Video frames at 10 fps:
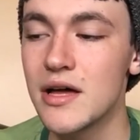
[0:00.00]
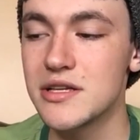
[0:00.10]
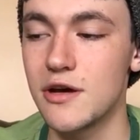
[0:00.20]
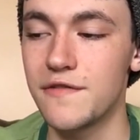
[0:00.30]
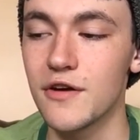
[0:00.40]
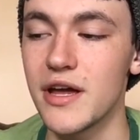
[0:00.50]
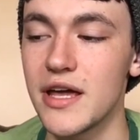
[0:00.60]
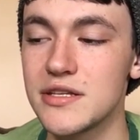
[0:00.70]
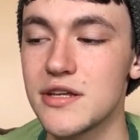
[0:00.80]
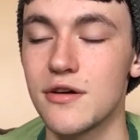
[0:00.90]
So if you're
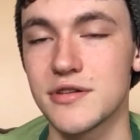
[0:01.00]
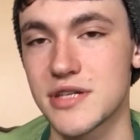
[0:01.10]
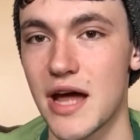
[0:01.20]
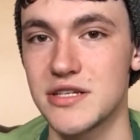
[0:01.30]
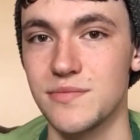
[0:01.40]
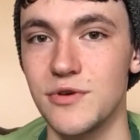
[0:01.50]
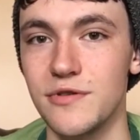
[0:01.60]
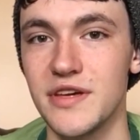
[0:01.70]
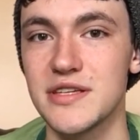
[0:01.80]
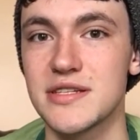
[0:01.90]
into those kinds of
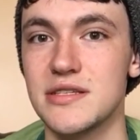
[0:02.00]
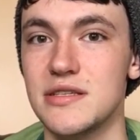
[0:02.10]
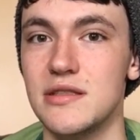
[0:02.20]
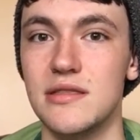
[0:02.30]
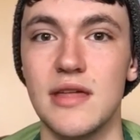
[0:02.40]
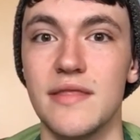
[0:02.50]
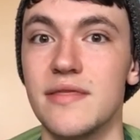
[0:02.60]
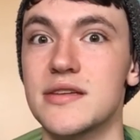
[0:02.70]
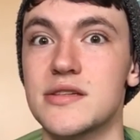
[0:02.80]
movies, then